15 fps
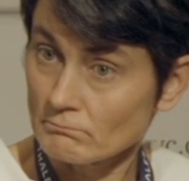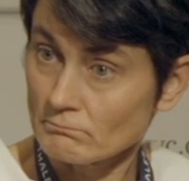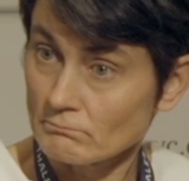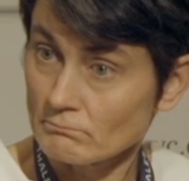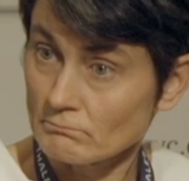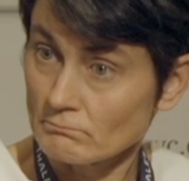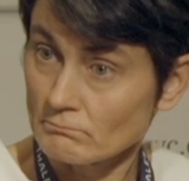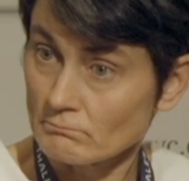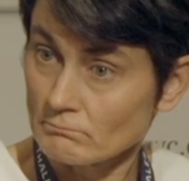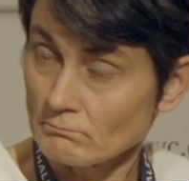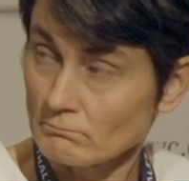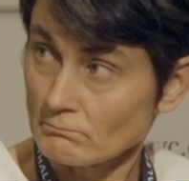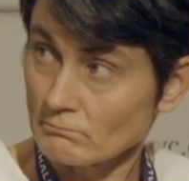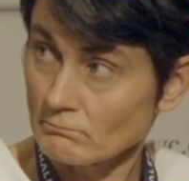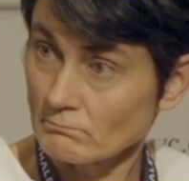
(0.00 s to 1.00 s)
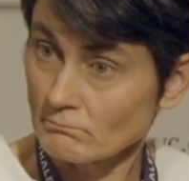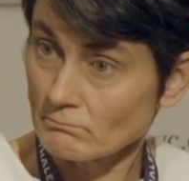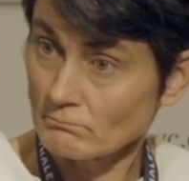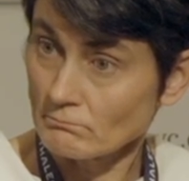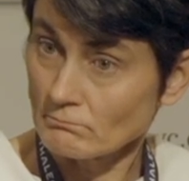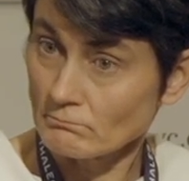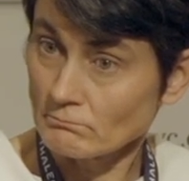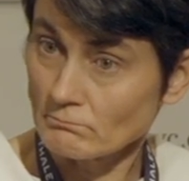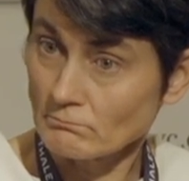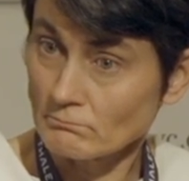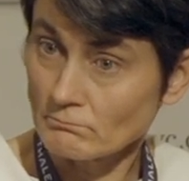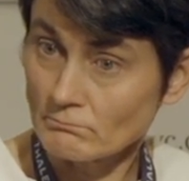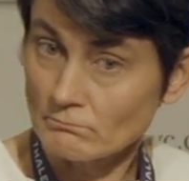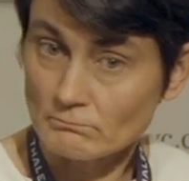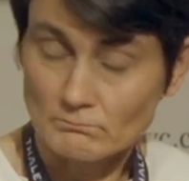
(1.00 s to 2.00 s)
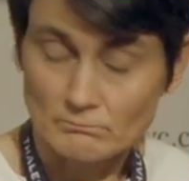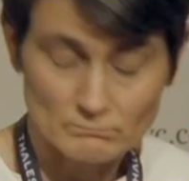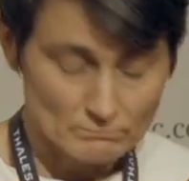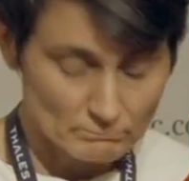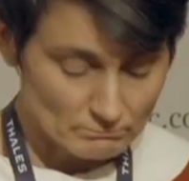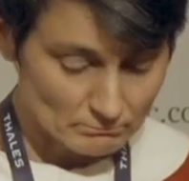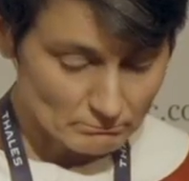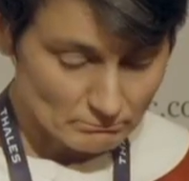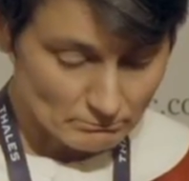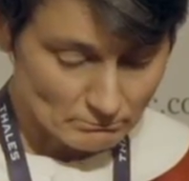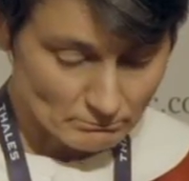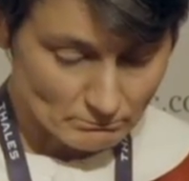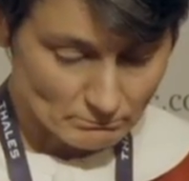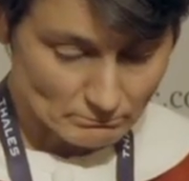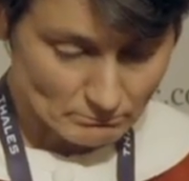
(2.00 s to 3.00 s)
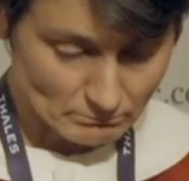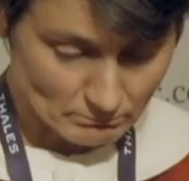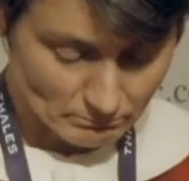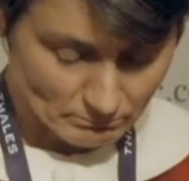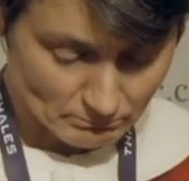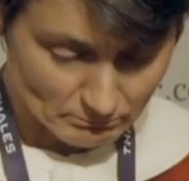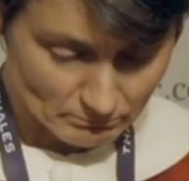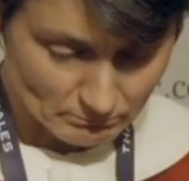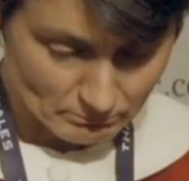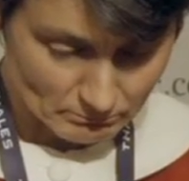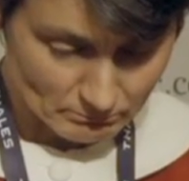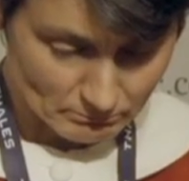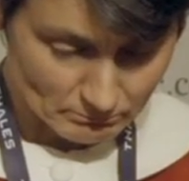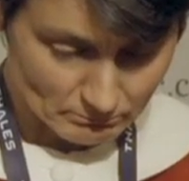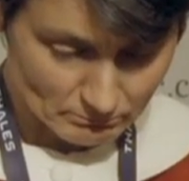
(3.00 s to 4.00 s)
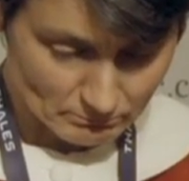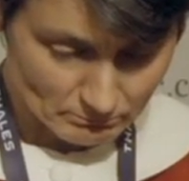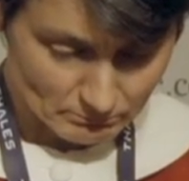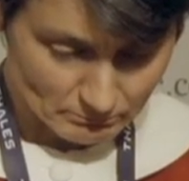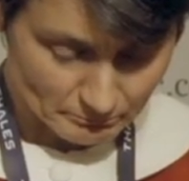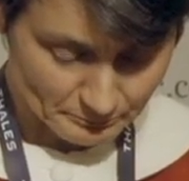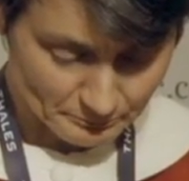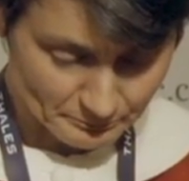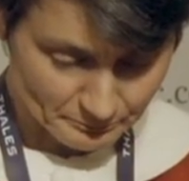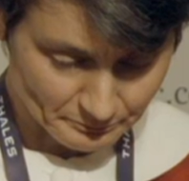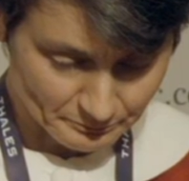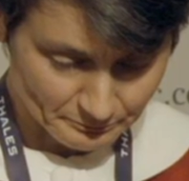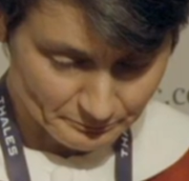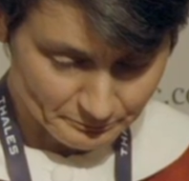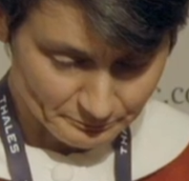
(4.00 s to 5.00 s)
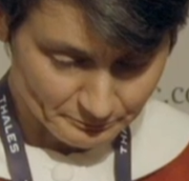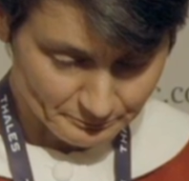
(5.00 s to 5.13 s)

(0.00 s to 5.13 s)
This person isn't speaking.